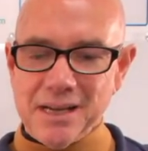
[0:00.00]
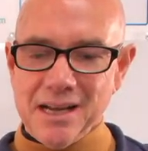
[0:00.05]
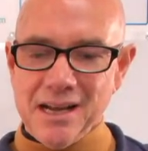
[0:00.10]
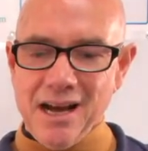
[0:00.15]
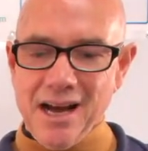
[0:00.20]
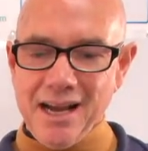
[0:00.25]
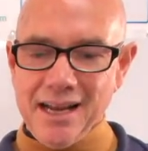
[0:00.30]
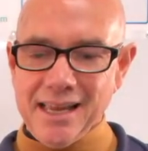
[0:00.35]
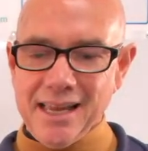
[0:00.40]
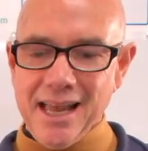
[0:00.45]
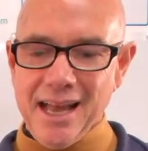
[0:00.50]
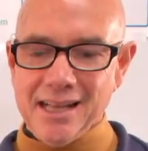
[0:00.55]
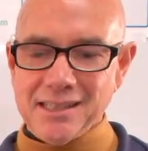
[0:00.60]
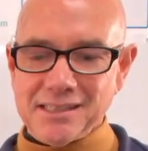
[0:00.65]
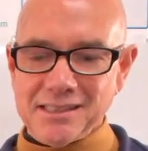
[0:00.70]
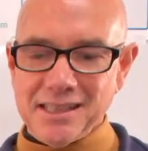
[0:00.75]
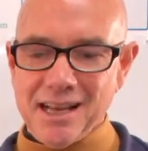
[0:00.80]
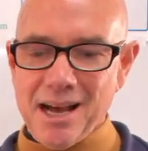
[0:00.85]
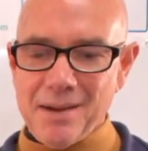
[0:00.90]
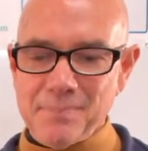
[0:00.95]
I can't
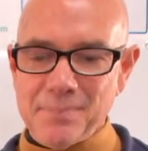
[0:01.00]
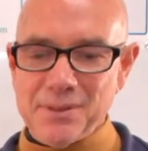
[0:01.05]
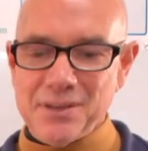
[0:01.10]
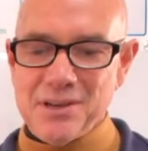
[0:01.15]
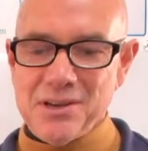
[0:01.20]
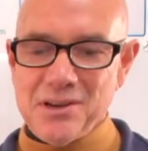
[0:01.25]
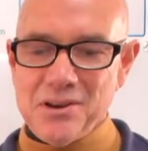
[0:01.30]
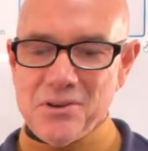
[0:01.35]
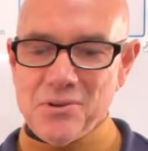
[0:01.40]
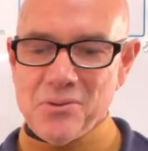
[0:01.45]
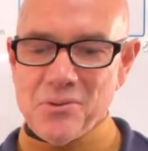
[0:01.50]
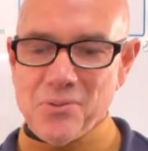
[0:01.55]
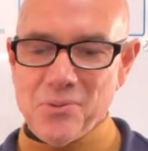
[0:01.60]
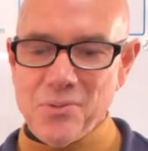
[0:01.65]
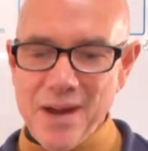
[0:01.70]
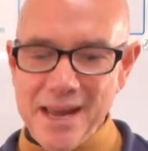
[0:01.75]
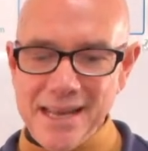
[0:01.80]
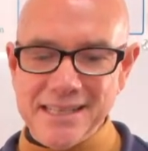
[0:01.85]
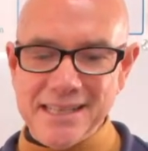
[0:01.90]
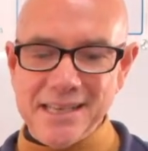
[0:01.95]
stop
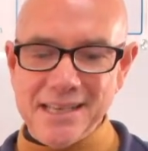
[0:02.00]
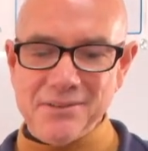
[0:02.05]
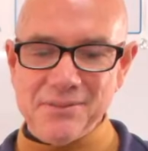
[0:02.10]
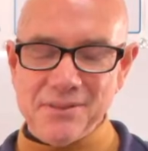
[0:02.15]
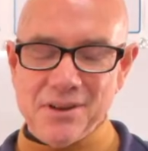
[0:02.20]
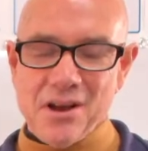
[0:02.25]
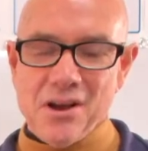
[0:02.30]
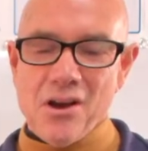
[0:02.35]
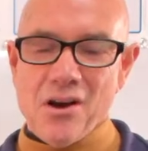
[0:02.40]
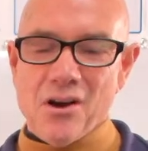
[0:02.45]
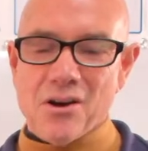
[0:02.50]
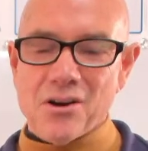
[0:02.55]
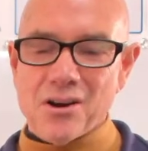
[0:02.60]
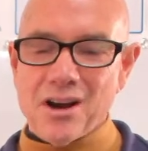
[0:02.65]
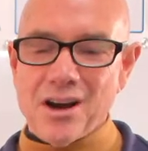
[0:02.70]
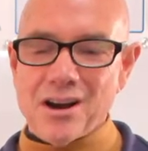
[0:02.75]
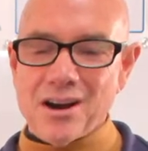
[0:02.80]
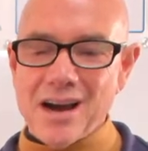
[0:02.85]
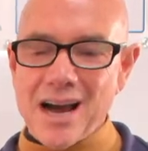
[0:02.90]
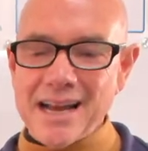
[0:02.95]
waiting, or,
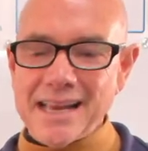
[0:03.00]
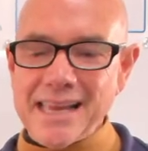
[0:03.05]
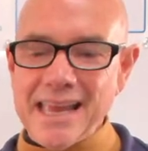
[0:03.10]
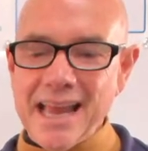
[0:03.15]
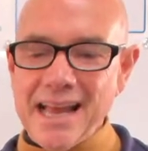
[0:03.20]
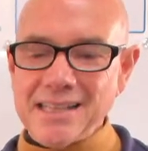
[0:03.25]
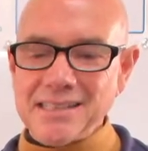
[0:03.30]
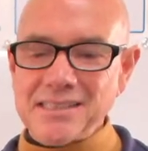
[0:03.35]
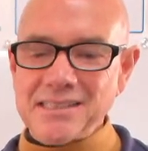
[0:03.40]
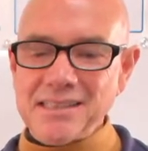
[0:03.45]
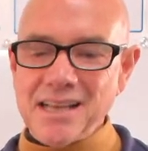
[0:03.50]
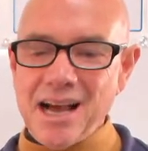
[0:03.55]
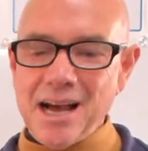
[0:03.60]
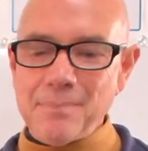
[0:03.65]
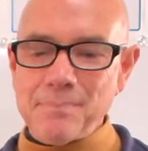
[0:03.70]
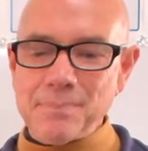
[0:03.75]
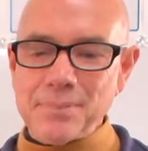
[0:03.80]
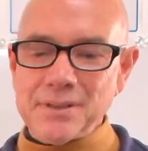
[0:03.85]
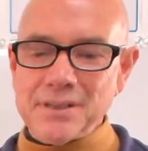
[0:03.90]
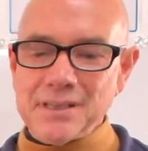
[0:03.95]
or I can't
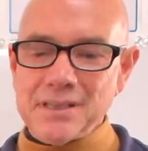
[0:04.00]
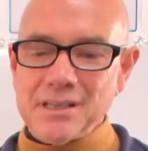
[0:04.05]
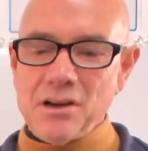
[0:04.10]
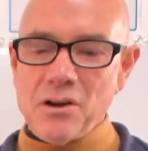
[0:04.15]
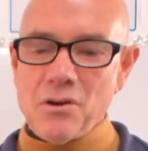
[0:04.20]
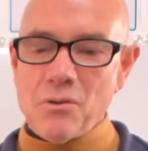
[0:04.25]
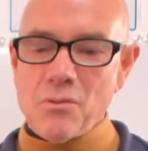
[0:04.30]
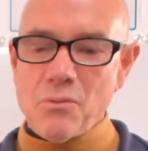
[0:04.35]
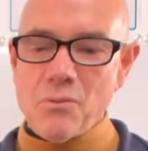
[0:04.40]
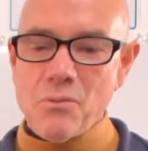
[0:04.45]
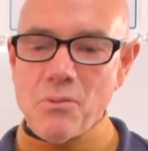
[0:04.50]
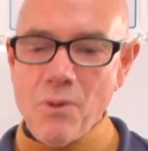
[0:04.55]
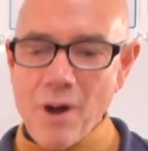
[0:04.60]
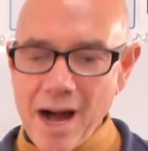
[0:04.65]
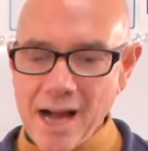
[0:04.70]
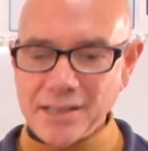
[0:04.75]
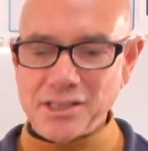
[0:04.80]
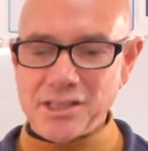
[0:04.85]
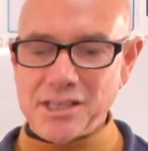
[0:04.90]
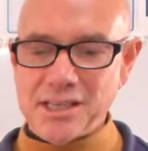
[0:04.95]
stop
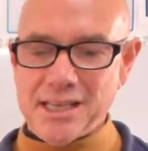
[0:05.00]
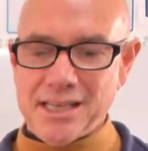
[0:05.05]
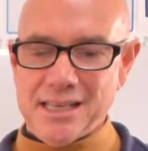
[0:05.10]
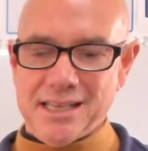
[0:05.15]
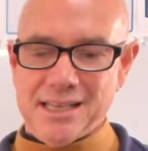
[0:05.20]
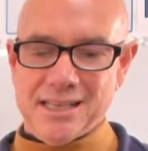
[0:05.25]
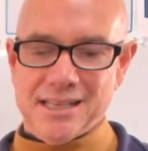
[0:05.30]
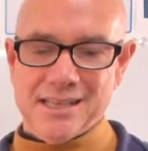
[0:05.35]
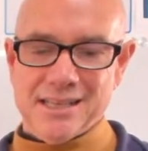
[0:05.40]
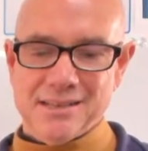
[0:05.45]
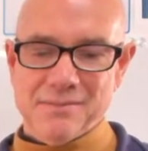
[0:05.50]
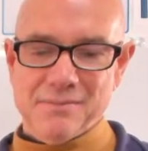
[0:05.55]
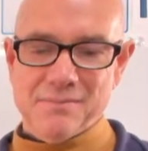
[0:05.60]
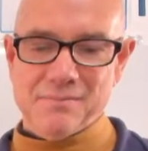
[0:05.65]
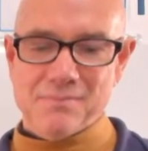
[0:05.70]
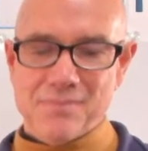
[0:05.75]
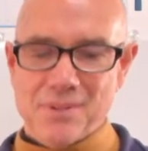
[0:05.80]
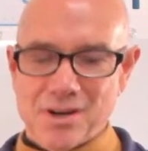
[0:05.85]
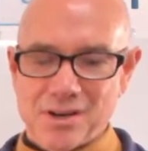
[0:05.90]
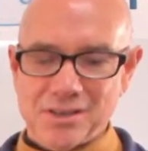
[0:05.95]
watching
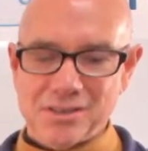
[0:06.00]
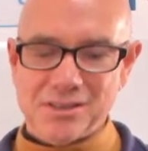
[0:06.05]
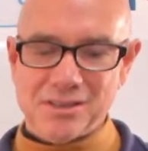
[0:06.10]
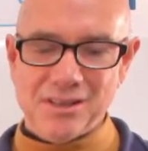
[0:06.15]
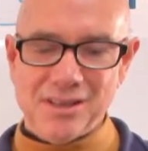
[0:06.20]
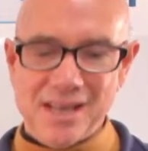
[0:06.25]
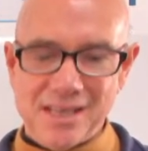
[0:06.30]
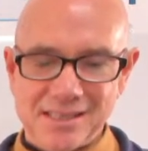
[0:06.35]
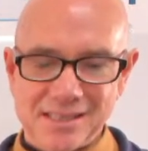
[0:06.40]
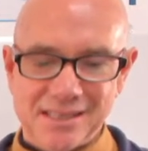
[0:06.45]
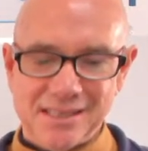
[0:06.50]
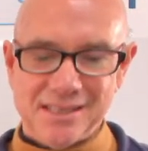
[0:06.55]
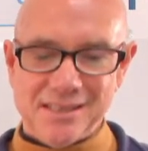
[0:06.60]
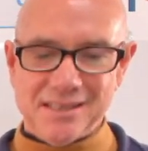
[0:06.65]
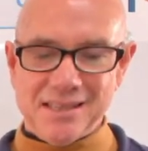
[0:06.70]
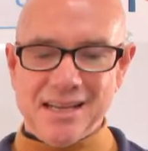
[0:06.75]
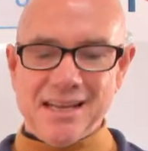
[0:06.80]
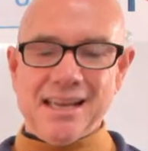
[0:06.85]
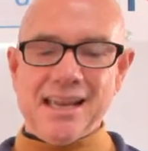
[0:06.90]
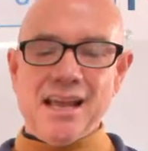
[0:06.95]
Mark's lessons.
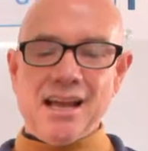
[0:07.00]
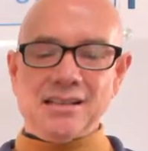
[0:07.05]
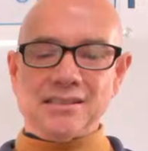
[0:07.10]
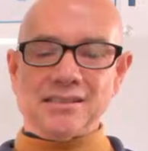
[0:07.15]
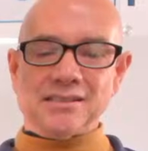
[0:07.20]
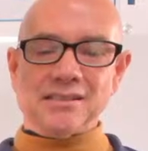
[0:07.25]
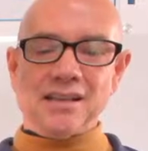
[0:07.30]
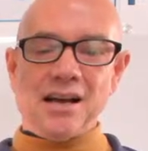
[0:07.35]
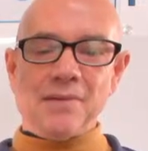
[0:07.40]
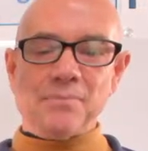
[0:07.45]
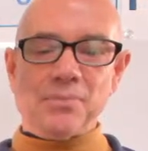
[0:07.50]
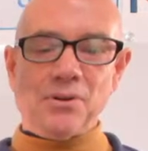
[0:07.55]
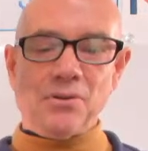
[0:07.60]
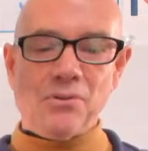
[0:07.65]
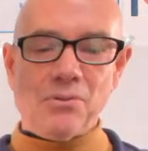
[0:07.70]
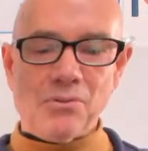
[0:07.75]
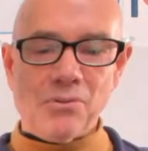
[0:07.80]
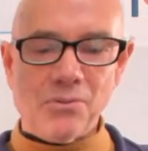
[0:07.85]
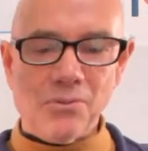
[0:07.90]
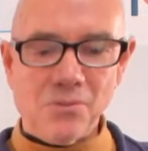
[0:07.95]
I can't stop
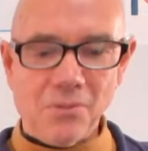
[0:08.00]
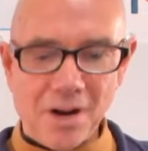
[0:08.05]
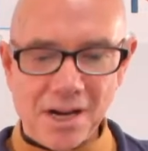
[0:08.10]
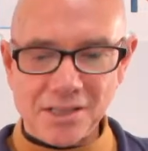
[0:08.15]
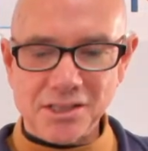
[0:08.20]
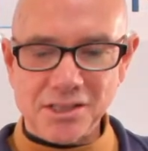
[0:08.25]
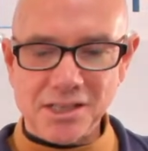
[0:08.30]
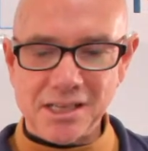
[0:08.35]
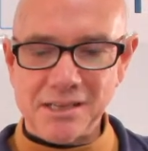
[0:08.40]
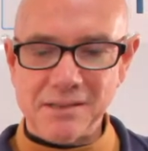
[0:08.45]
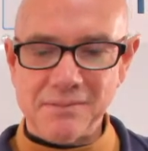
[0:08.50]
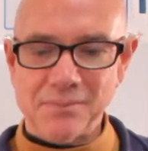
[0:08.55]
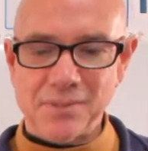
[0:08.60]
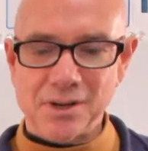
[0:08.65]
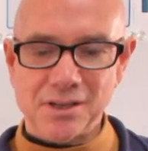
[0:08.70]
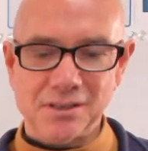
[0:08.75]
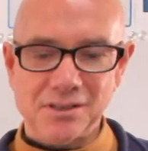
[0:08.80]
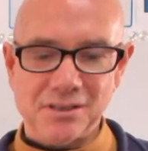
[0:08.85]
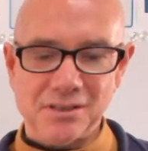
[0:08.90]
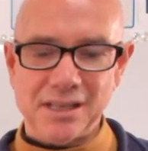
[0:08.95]
watching
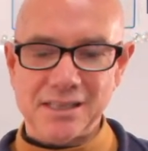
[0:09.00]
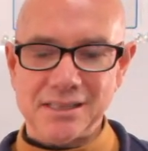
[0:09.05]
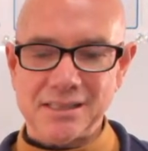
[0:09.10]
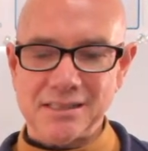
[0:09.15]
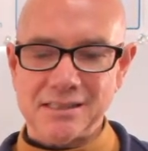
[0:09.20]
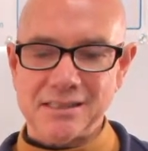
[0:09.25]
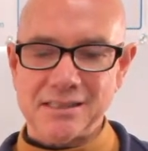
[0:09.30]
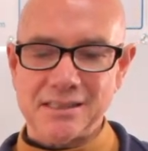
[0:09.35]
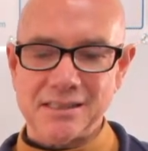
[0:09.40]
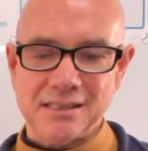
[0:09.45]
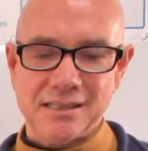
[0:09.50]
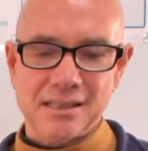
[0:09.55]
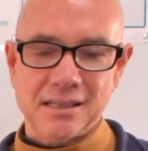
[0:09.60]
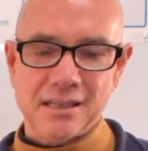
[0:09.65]
Mark's lessons